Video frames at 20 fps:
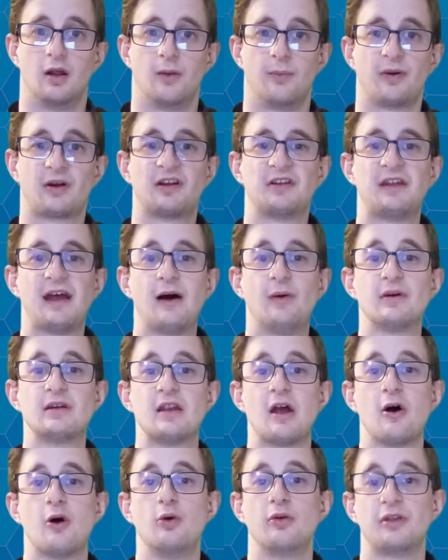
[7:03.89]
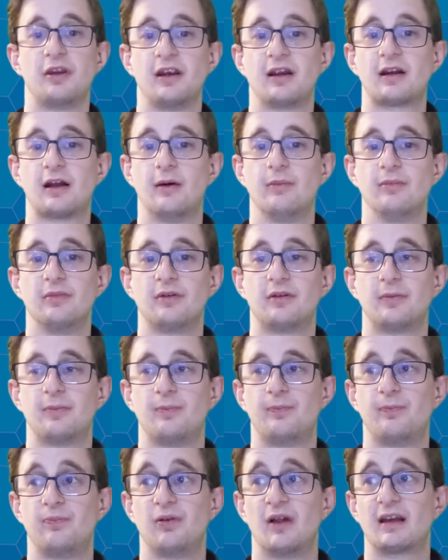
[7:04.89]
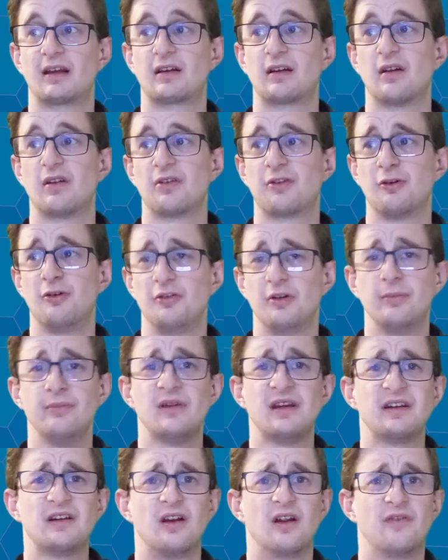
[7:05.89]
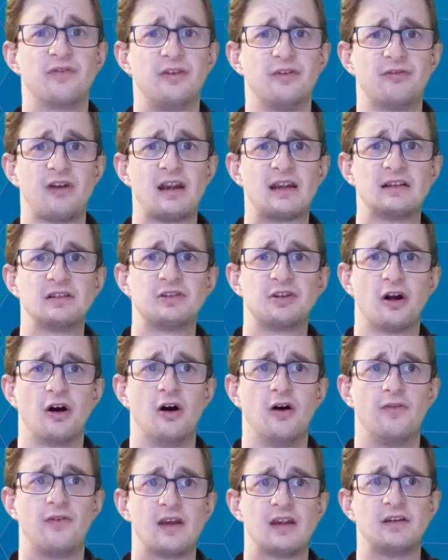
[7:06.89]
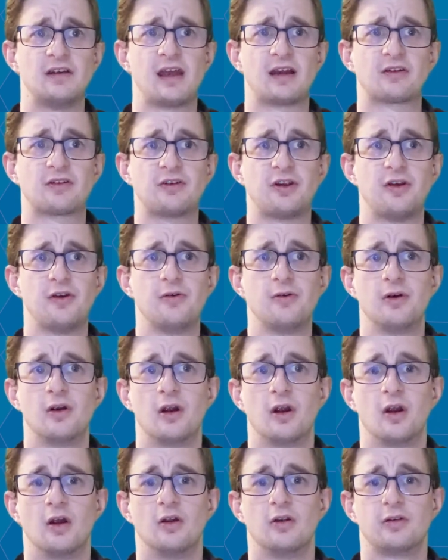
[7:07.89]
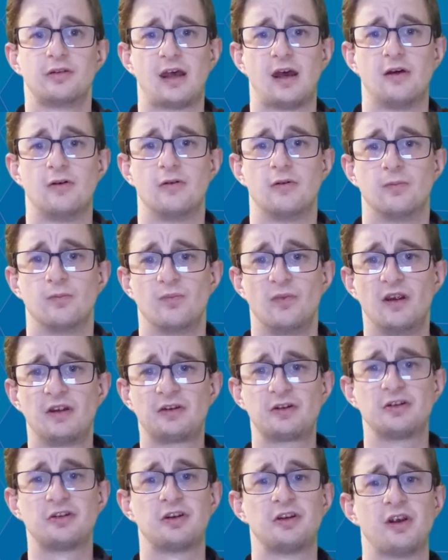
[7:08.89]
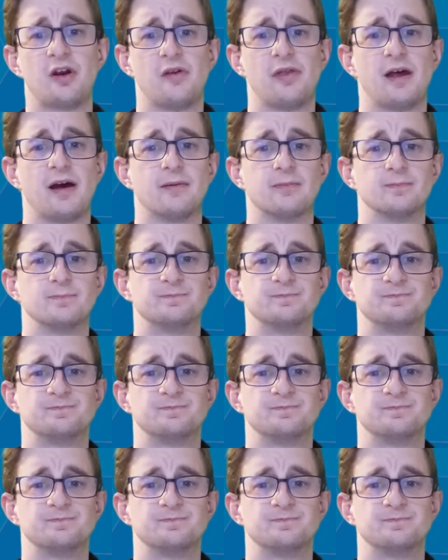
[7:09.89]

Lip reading: Because now we know that it comes like sort of the middle of the range of Index 2, so it's good to know that.